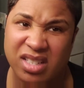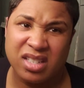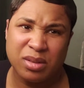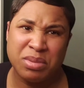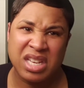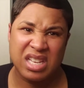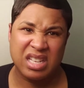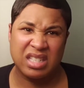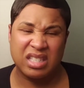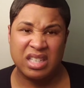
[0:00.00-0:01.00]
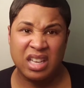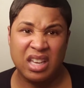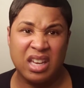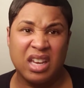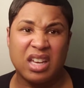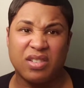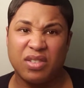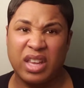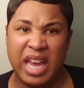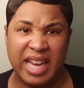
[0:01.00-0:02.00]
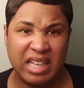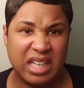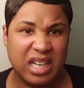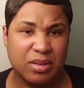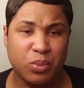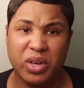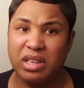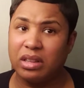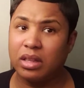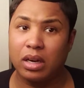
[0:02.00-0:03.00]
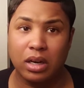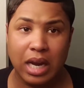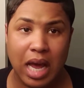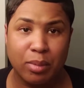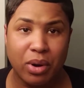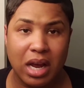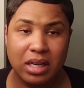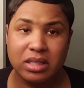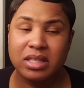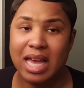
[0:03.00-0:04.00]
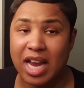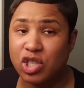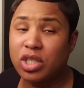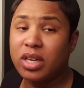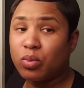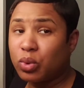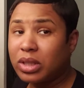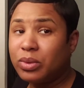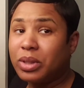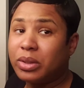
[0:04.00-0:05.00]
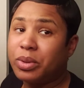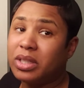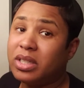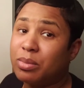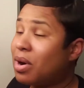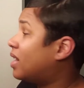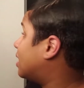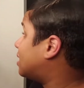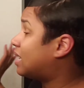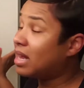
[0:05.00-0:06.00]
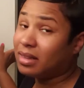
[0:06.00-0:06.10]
it to be sticky and caked up with all kind of products. It's actually a really, really, really good product that I